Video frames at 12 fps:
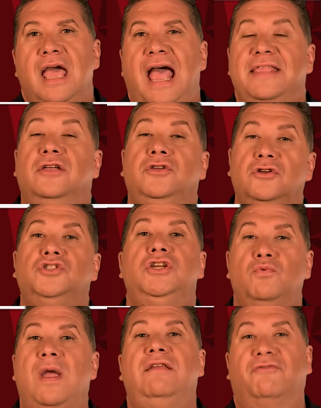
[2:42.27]
and they'll usually
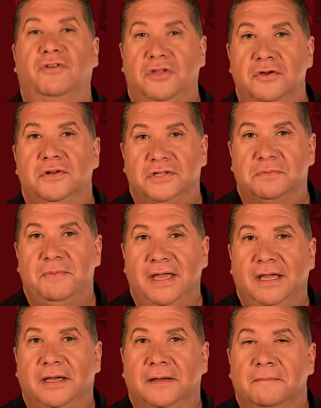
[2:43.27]
wait for you to speak.